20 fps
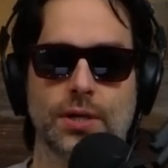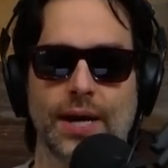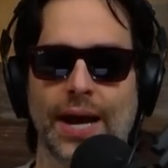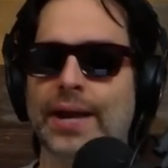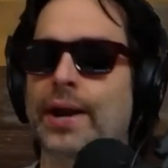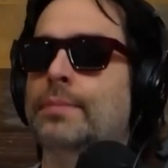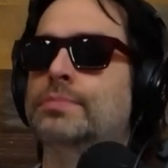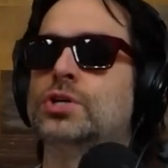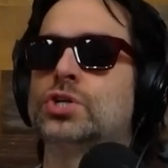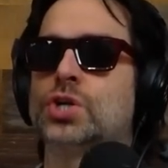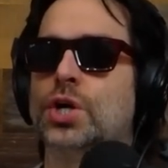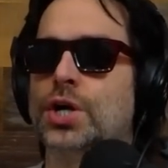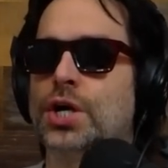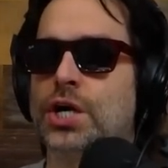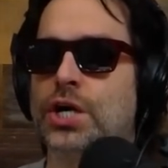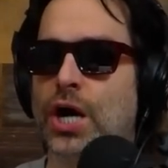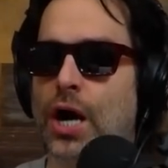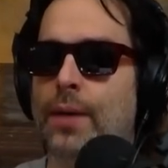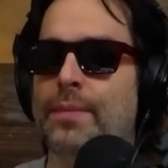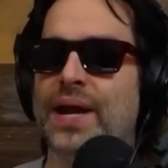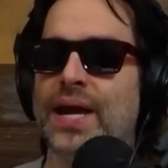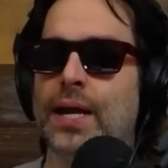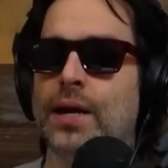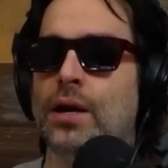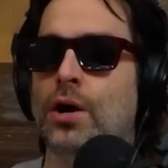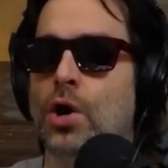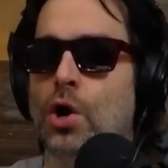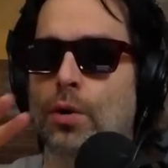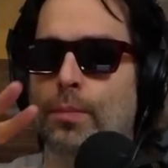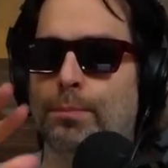And I'm just gonna come
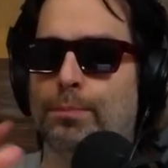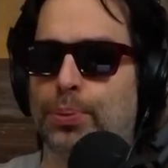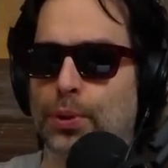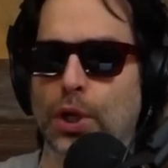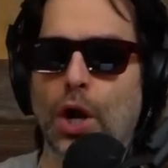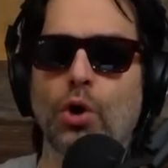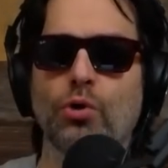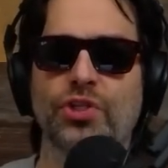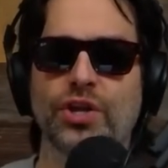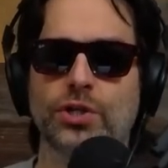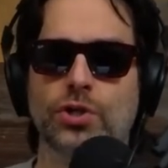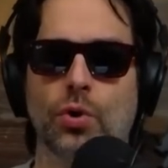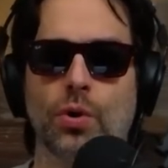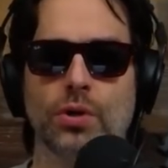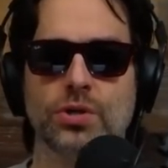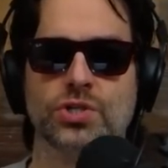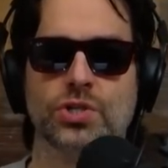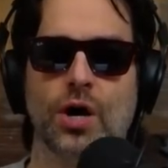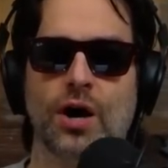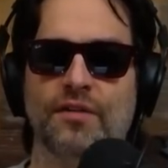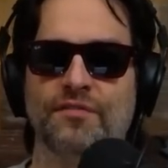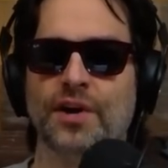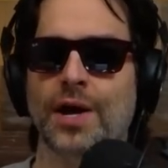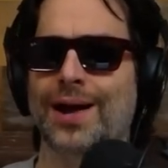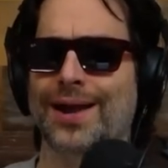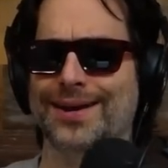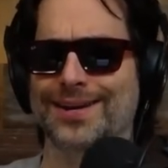in, blow the doors off,